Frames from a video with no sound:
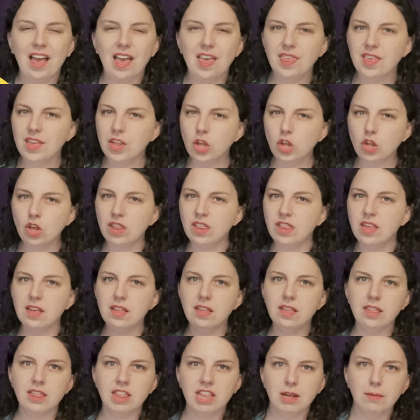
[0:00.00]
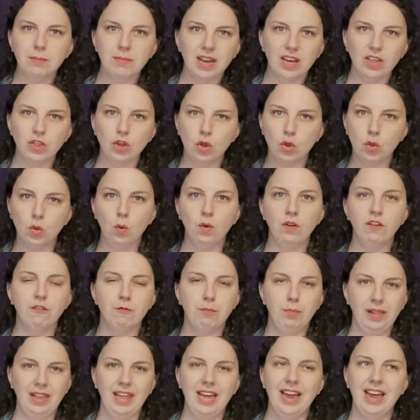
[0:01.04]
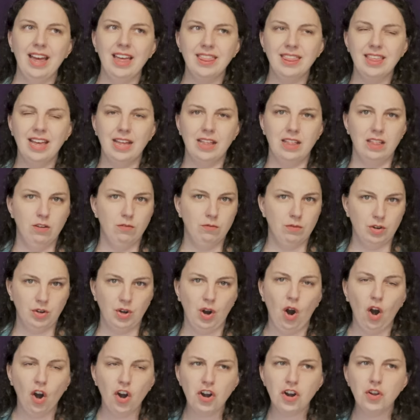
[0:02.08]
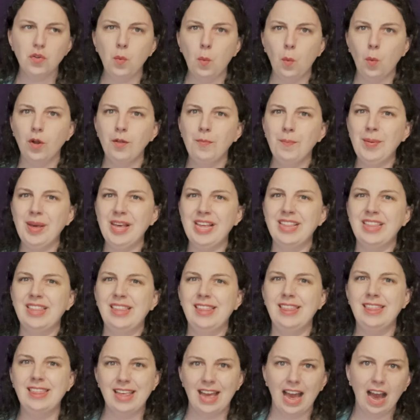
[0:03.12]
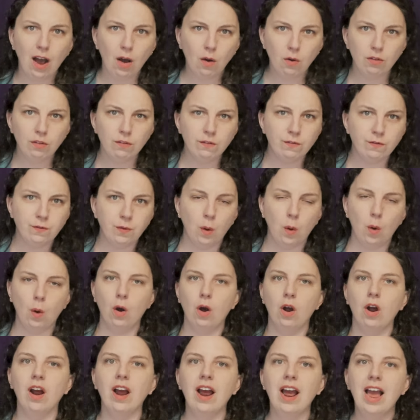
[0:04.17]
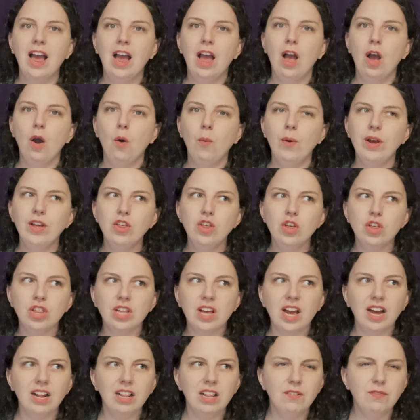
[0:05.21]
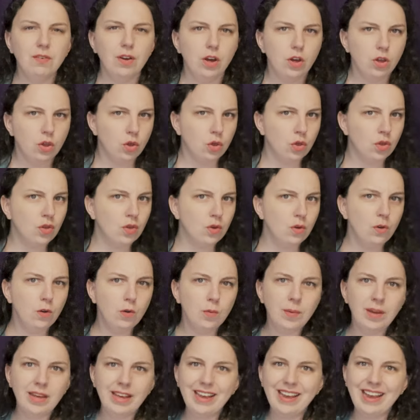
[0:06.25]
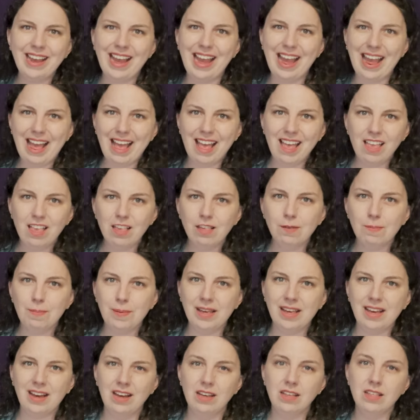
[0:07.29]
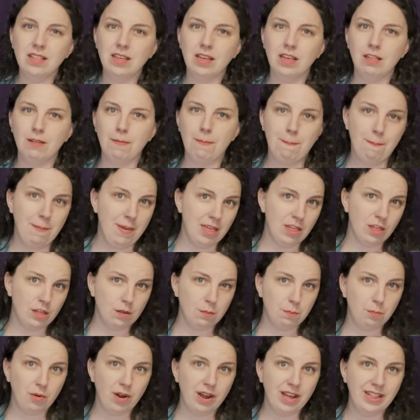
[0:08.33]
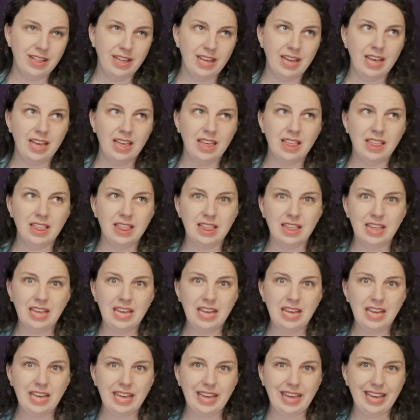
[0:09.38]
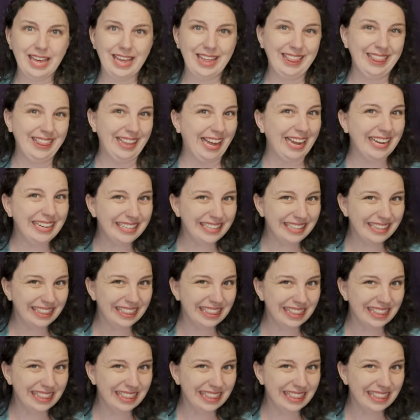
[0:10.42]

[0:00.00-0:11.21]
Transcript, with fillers: This just doesn't seem like the sort of plan that Renarin would be down for we just kind of assume he is because his misspren is enlightened.